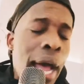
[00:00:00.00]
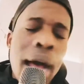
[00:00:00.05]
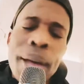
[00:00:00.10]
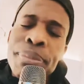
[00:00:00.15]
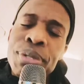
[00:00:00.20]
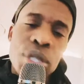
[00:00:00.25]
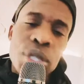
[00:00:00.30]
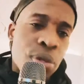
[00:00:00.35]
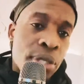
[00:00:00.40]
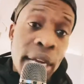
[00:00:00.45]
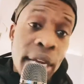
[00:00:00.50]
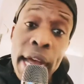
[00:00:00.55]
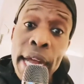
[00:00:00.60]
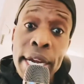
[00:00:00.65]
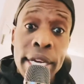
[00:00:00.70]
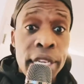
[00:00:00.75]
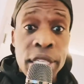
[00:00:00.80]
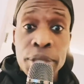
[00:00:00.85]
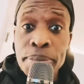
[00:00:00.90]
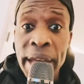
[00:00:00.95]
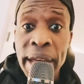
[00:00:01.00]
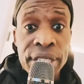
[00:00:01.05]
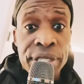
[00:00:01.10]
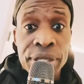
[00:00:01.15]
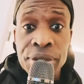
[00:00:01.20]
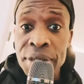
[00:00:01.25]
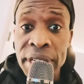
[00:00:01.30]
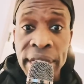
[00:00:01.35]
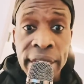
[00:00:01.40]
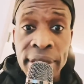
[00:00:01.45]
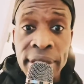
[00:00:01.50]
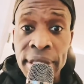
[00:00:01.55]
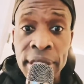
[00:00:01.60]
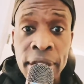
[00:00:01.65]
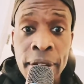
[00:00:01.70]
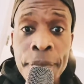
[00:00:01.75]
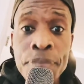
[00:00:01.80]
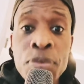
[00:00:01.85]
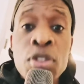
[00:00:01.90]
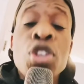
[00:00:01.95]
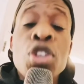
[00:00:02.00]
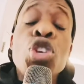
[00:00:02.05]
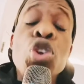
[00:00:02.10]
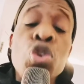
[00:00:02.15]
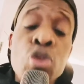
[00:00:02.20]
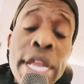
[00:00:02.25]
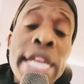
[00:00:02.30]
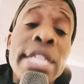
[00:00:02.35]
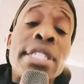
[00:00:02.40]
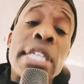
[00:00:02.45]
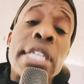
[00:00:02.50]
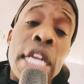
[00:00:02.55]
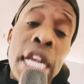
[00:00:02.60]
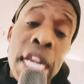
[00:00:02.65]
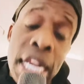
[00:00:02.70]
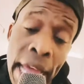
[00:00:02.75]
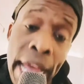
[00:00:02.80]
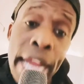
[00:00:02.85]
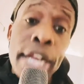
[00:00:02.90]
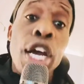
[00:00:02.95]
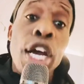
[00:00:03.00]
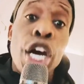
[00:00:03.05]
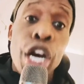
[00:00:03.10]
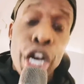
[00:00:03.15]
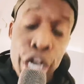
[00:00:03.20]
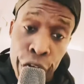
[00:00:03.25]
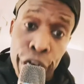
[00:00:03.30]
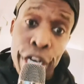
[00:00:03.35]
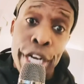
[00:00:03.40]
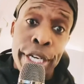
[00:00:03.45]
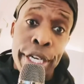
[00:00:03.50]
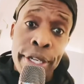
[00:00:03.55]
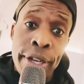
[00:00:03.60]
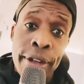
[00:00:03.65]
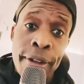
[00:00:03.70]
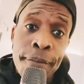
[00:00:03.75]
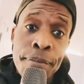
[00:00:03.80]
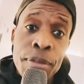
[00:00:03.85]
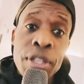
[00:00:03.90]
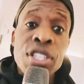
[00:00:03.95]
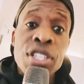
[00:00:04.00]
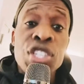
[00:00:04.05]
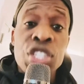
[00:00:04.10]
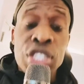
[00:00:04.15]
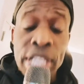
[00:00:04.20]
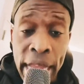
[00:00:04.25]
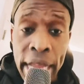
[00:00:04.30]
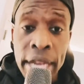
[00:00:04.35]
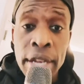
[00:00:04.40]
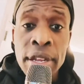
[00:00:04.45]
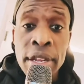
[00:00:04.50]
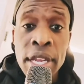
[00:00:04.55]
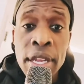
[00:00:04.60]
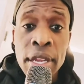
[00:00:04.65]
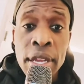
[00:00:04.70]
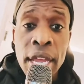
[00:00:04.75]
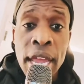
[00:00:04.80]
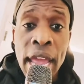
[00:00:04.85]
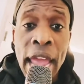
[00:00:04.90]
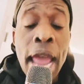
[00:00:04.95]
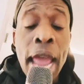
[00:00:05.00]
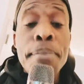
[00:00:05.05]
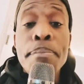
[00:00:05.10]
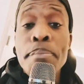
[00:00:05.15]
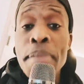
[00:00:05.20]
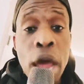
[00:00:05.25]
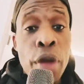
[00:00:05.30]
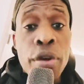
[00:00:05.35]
I'm so tired of these magical niggas. You need to let her sit and